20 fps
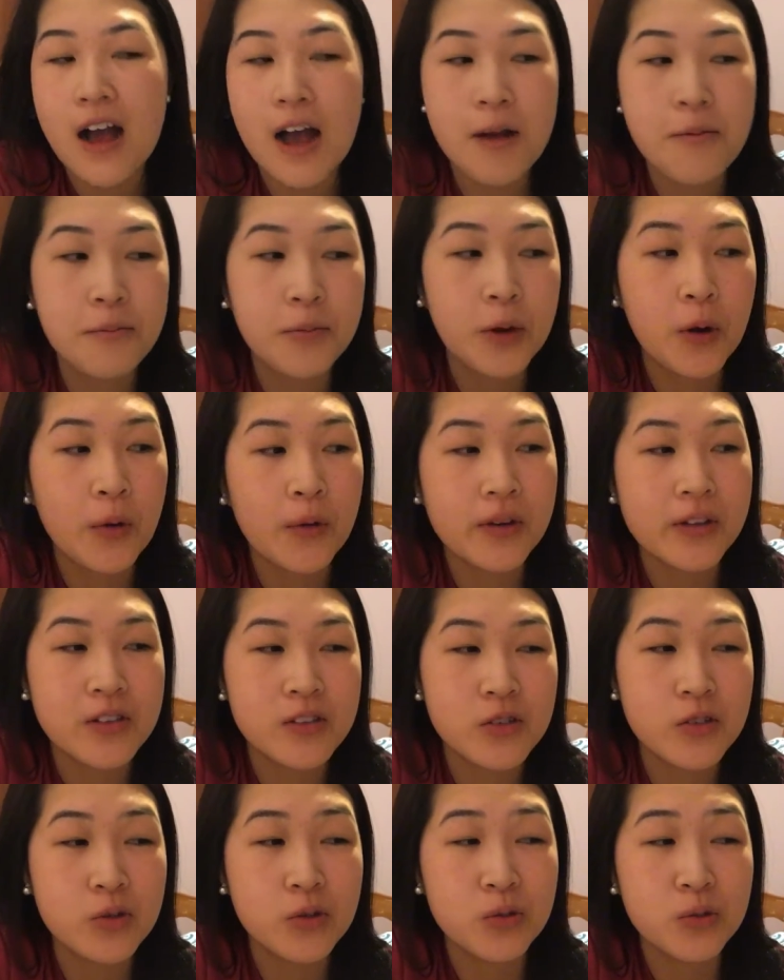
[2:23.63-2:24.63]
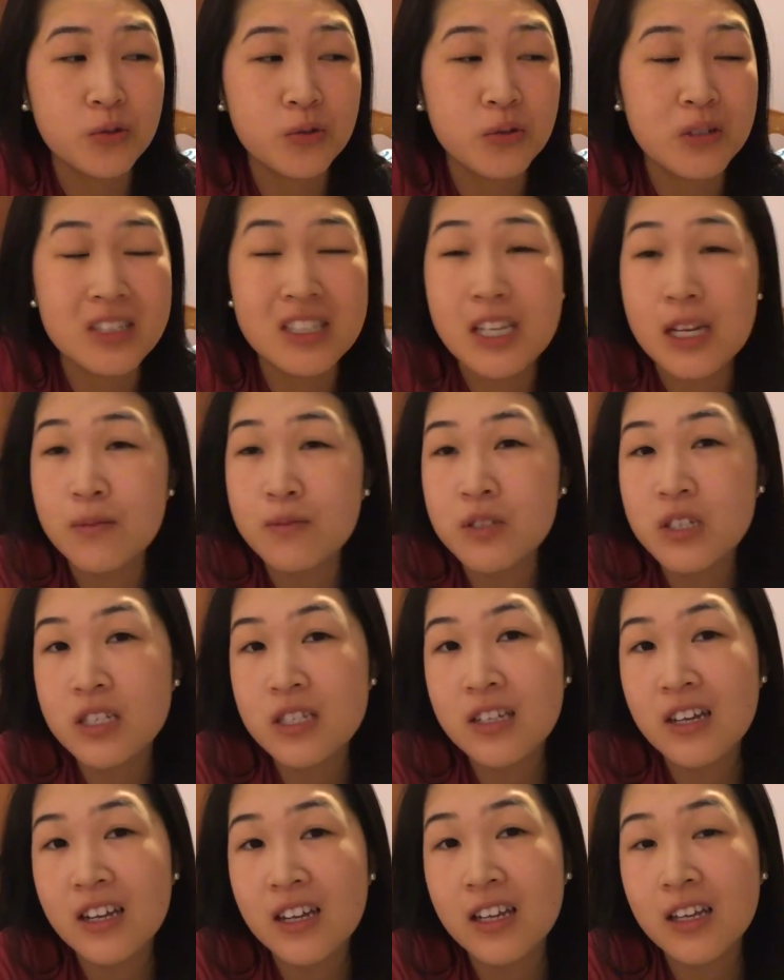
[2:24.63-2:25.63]
I'm going to attempt to
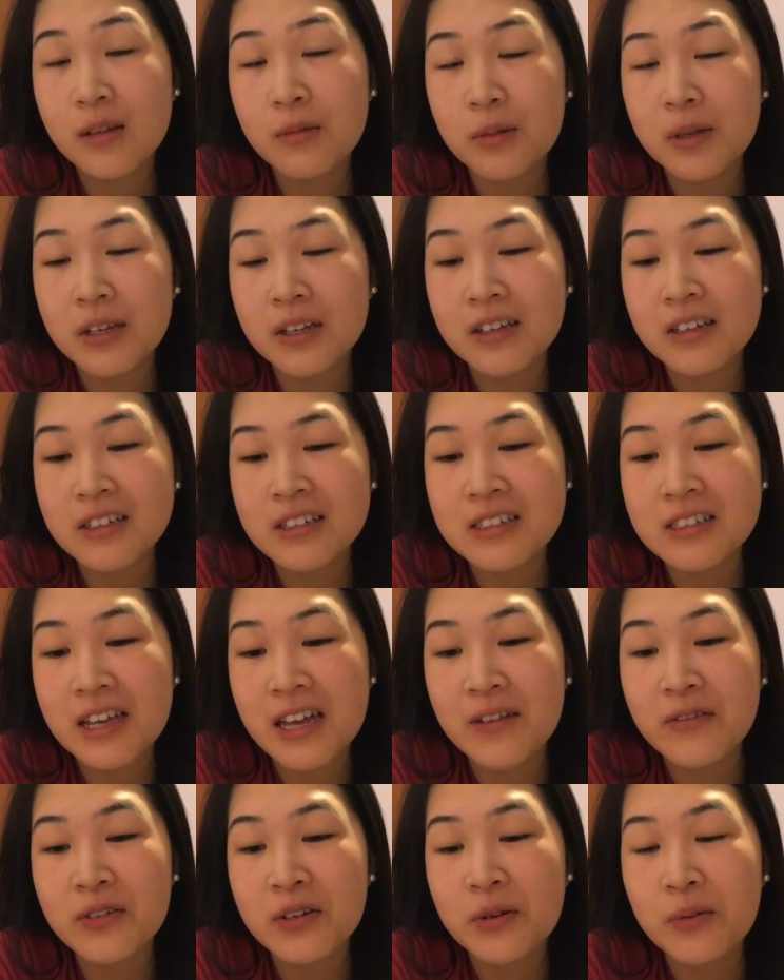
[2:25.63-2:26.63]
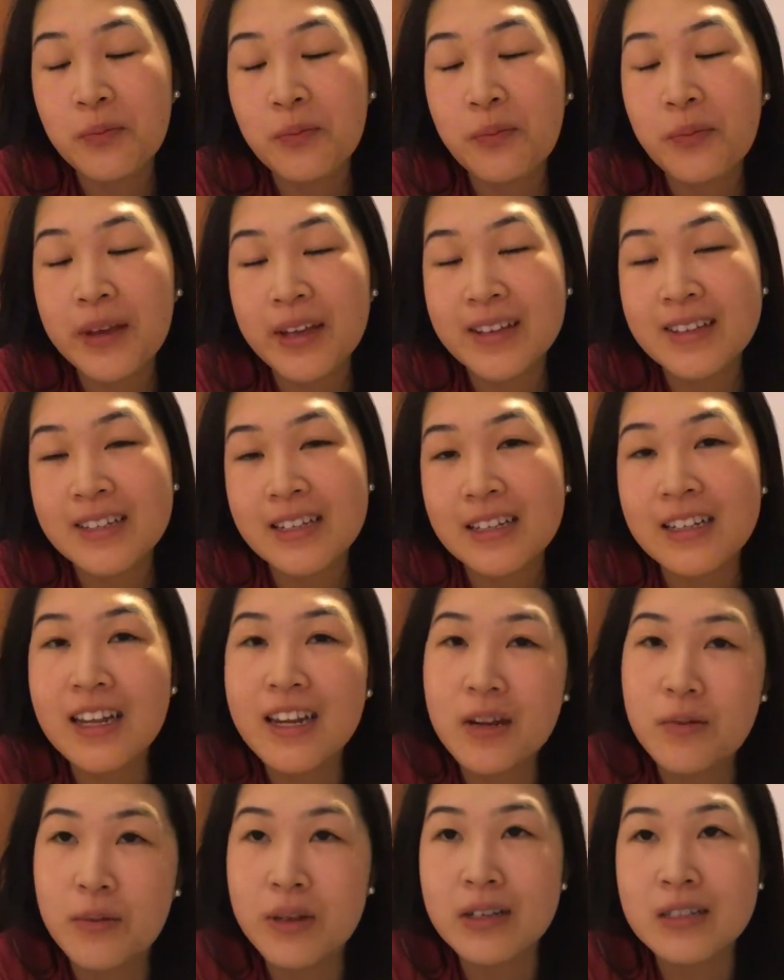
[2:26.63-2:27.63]
study because I have a big test,
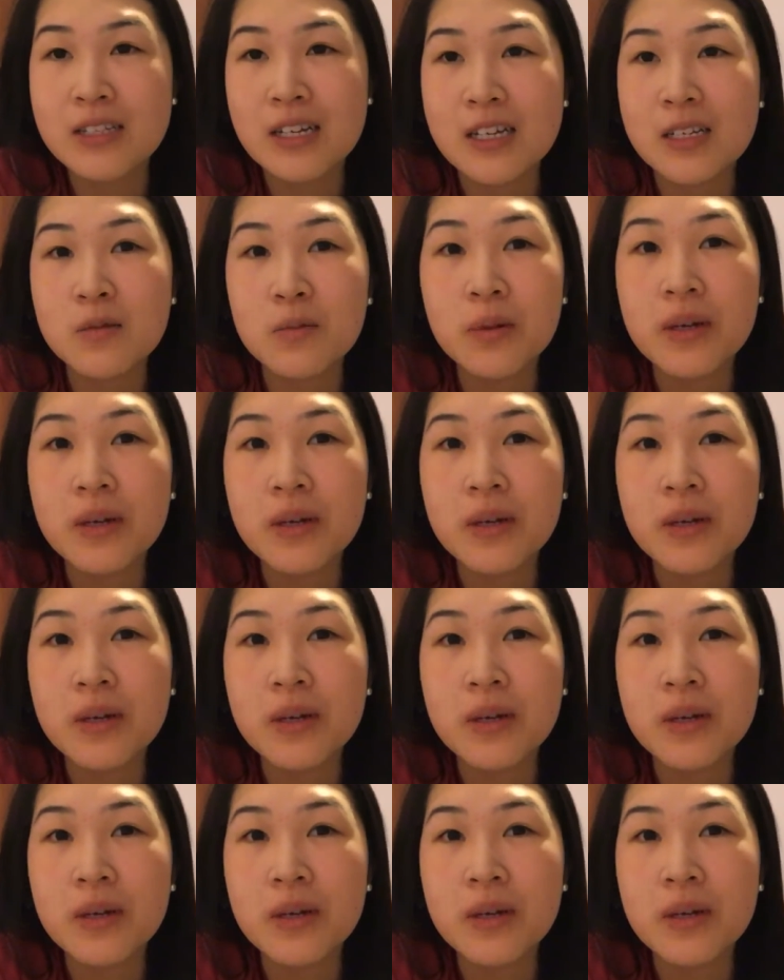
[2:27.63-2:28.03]
not a big test,